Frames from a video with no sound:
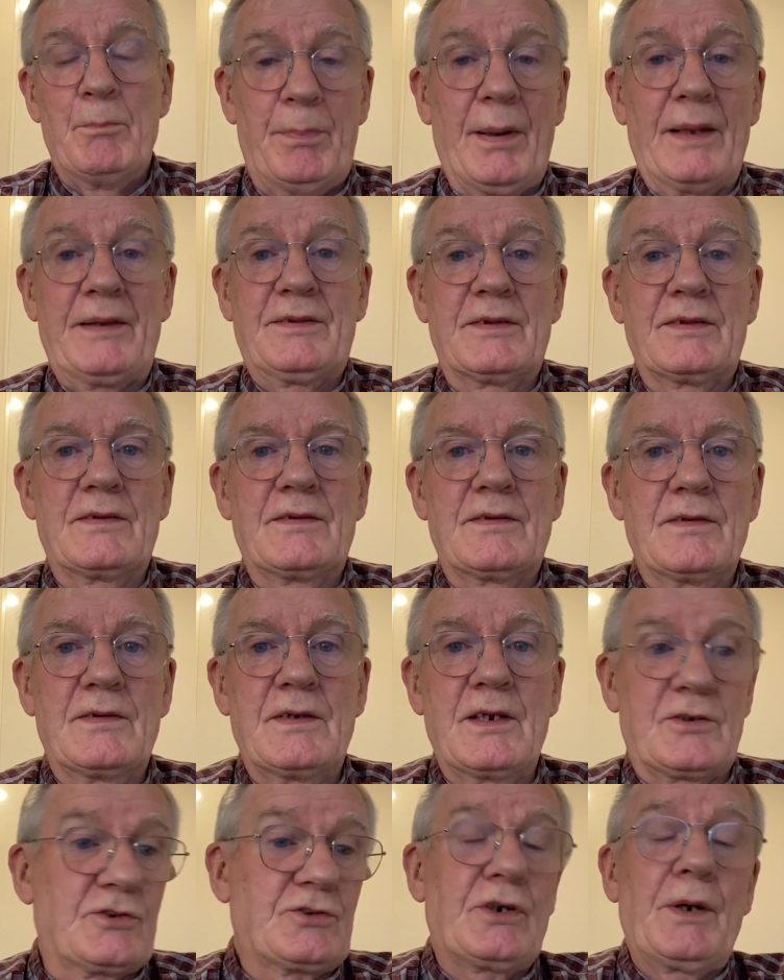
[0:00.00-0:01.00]
but
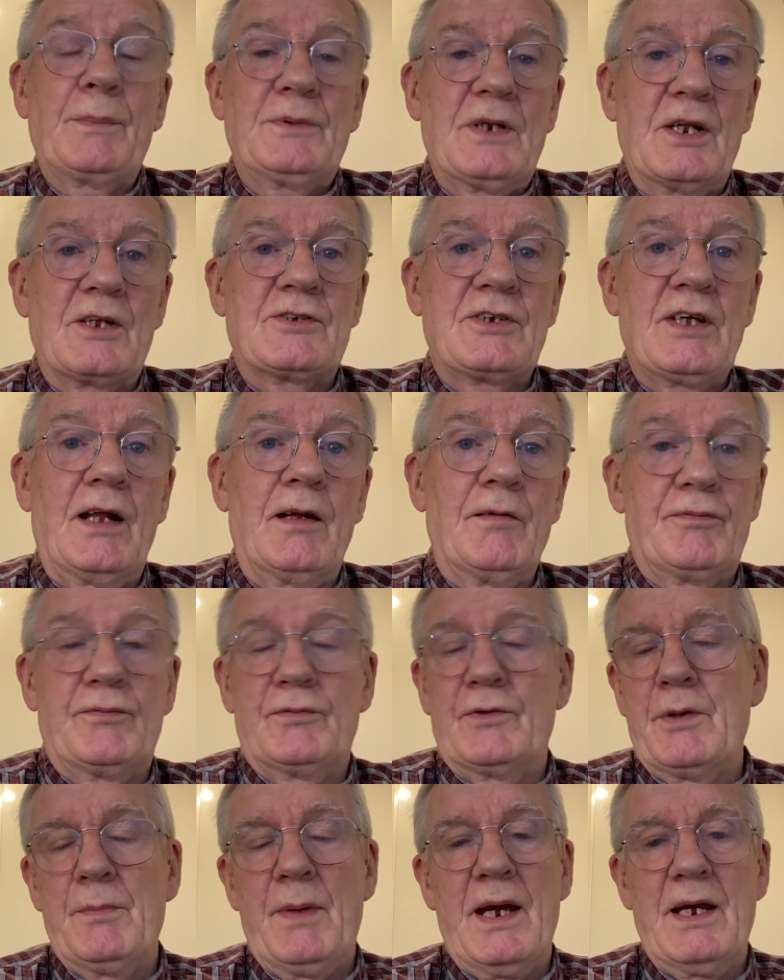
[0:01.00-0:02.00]
the script itself
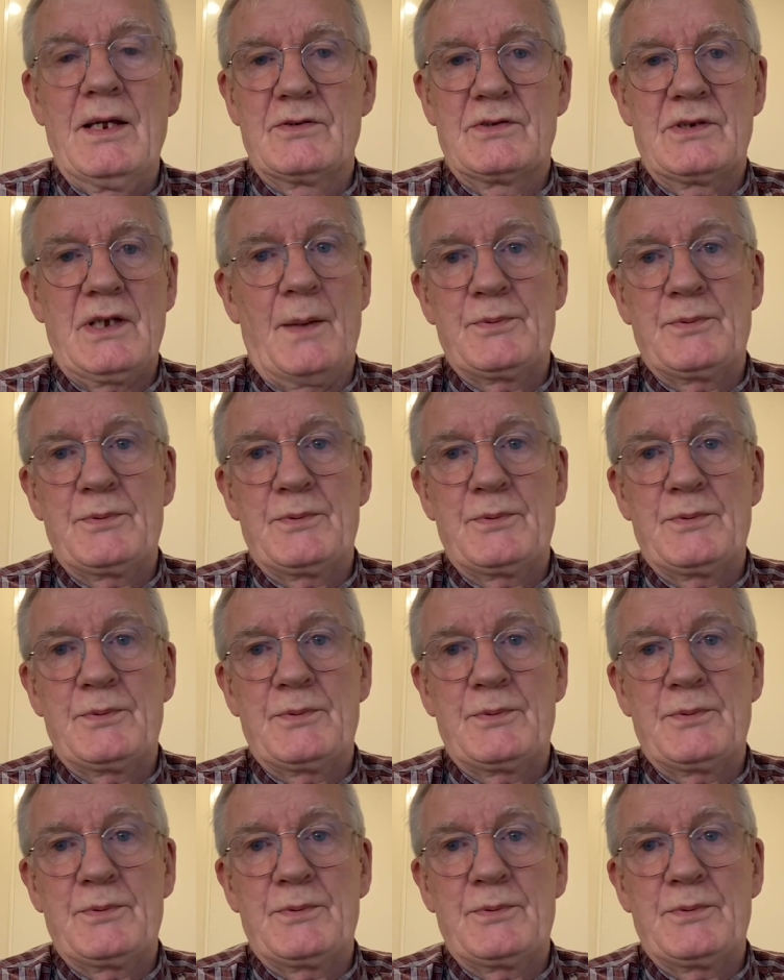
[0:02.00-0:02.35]
remains